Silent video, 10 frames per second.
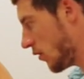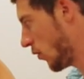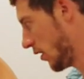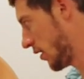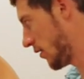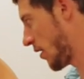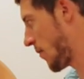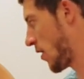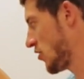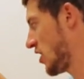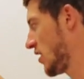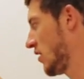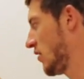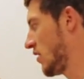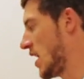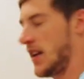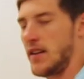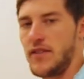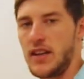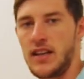we're approaching the end
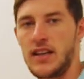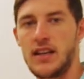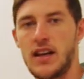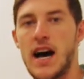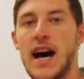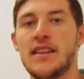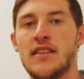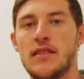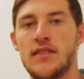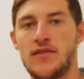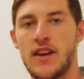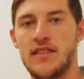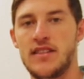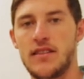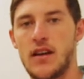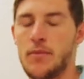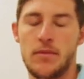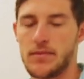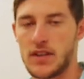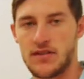of the hearts phase,
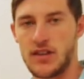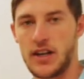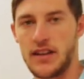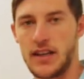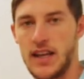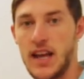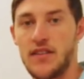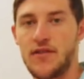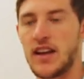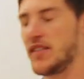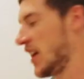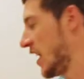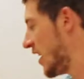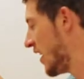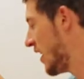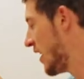the heads phase here,